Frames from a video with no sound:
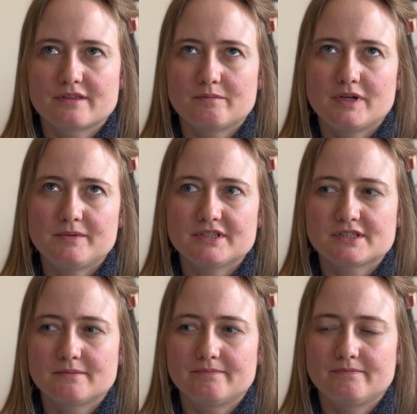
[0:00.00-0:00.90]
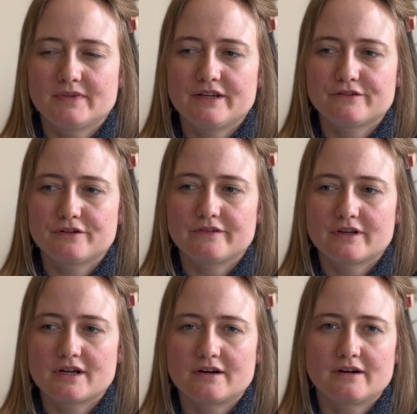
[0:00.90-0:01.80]
maybe some leftover
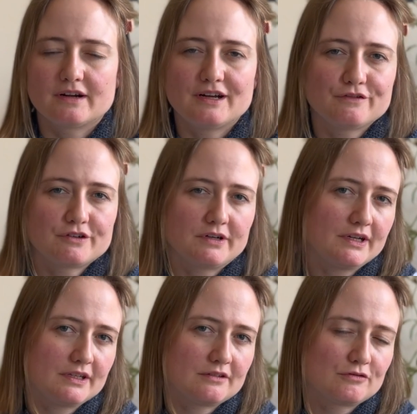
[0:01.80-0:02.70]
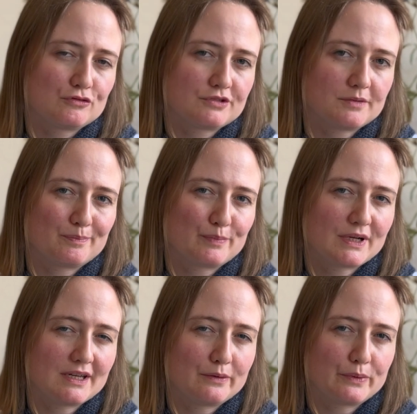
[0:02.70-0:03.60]
yarn after I do some
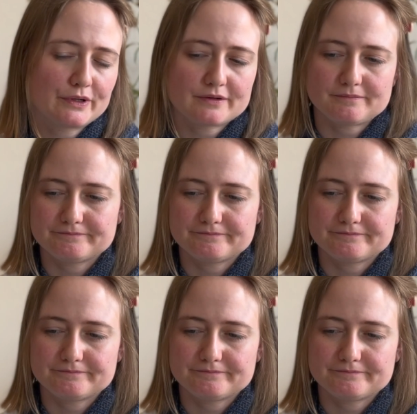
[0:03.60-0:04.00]
color work.